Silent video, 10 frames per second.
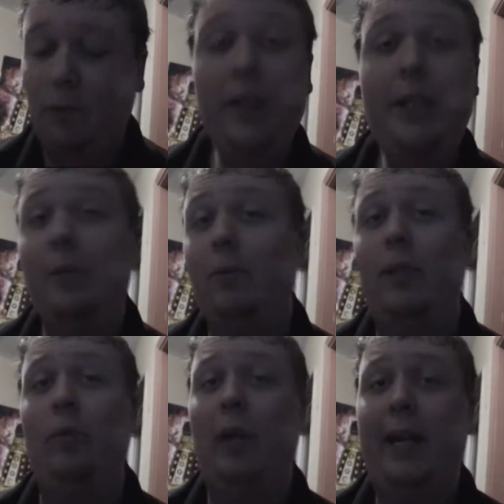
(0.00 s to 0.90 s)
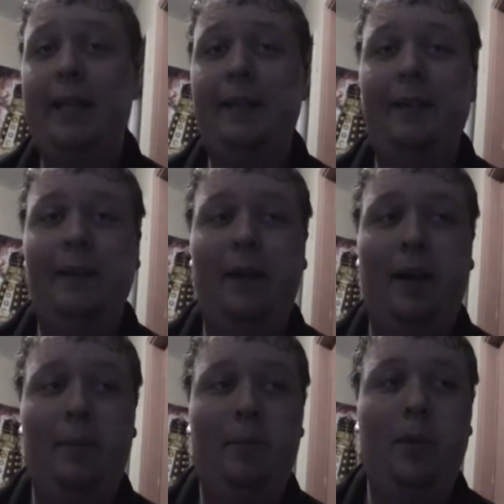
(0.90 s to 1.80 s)
I really regret
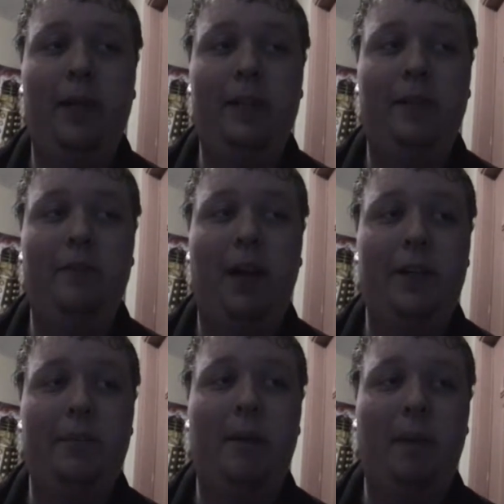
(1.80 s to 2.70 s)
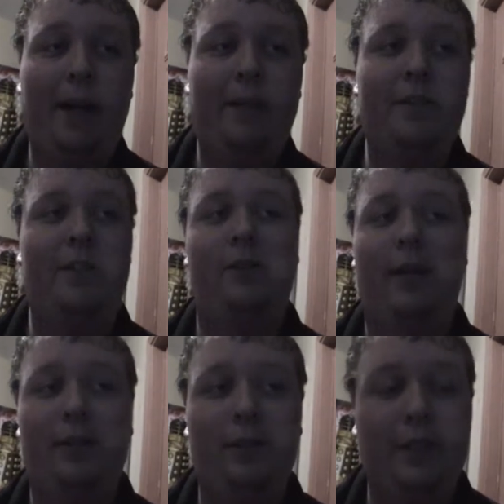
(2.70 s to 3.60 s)
putting the thought into my mind of A
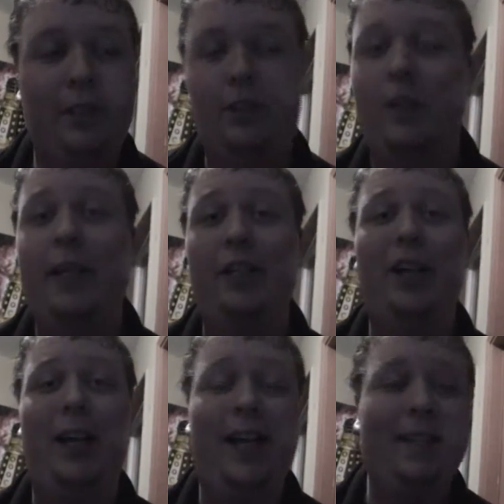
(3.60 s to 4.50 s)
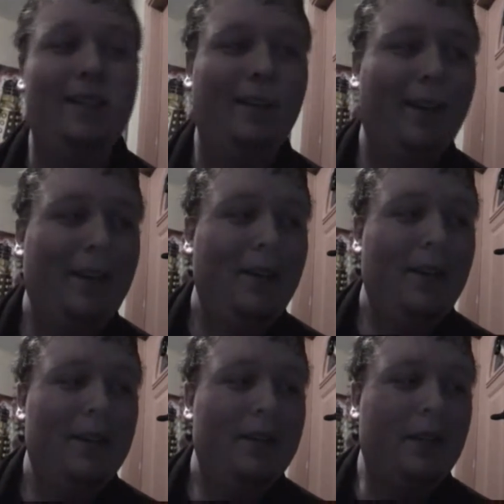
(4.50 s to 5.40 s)
Stranger in a Strange Land.
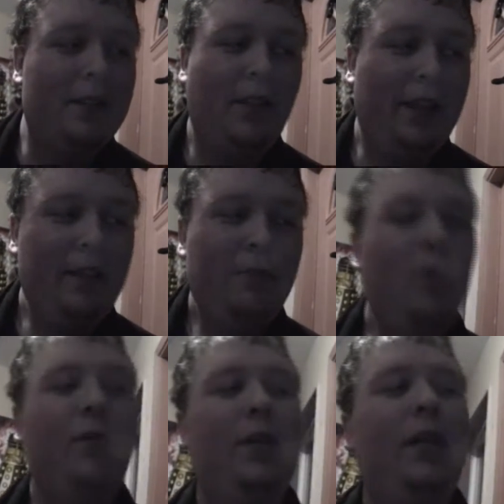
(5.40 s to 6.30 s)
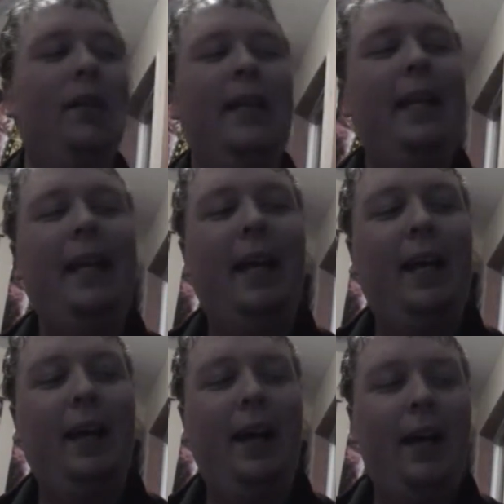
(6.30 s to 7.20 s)
It's because, like, this movie,
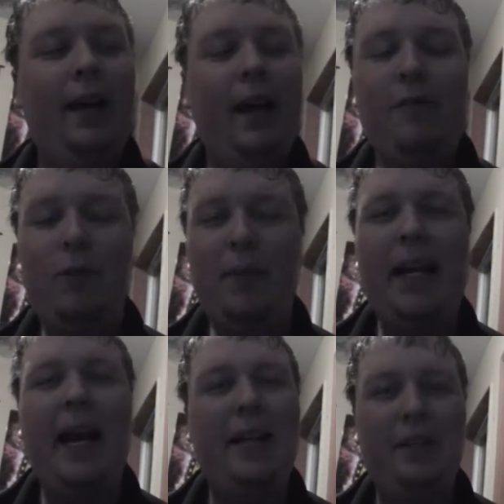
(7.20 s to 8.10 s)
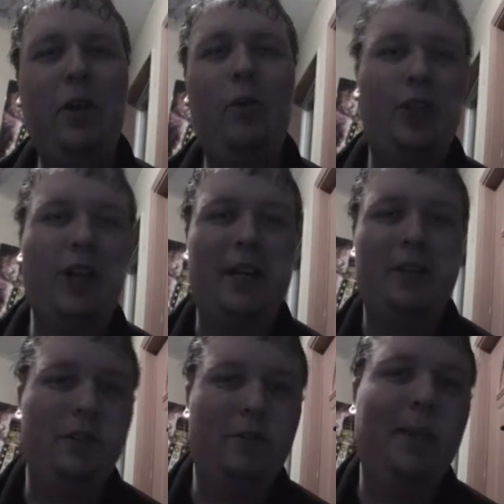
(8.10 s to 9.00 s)
I have to admit, it had no
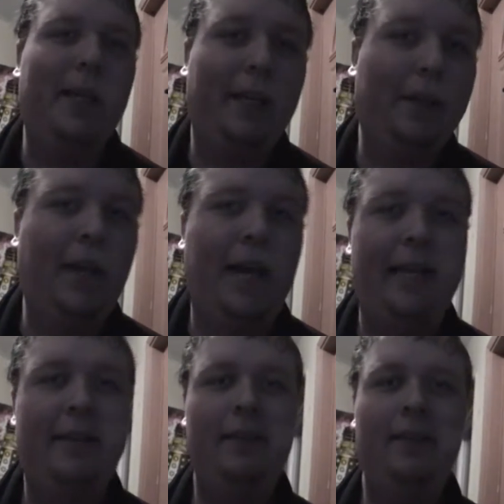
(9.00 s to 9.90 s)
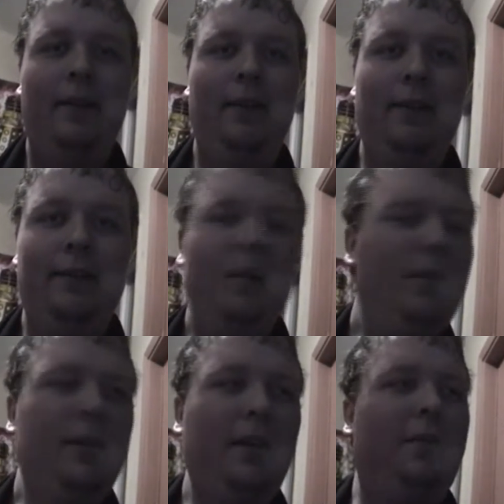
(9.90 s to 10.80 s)
chance of being that.
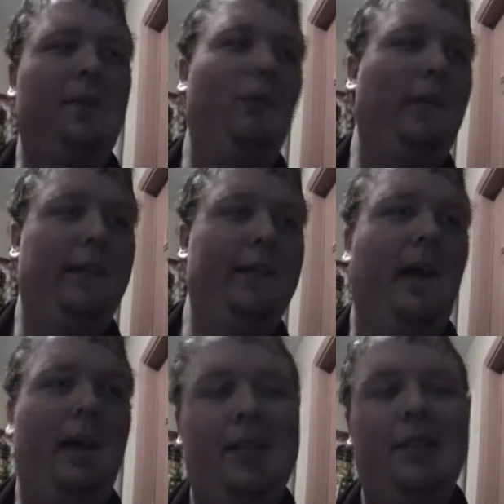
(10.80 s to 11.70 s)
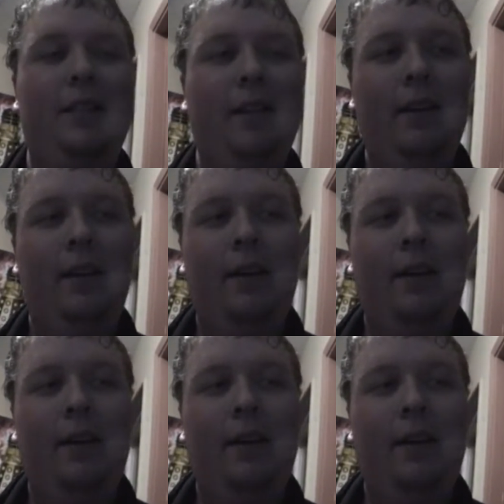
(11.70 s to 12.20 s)
No, nothing really does.